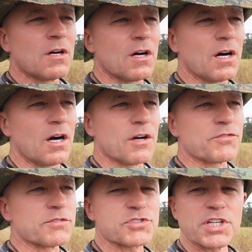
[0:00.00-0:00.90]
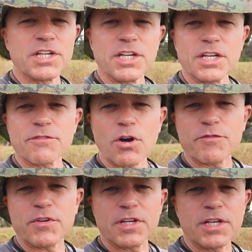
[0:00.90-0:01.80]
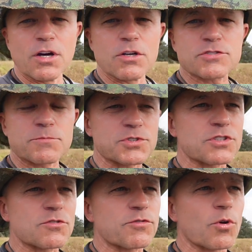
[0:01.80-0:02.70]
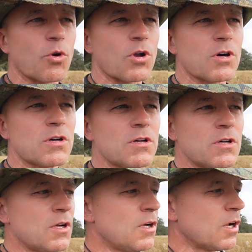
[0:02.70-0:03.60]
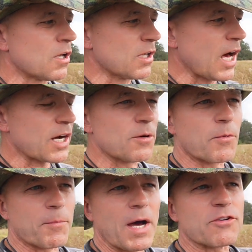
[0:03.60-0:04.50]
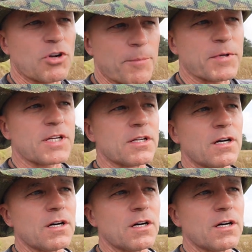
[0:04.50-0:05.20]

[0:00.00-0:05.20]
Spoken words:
If you've seen any of our videos from Central Florida, a lot of them are about dropping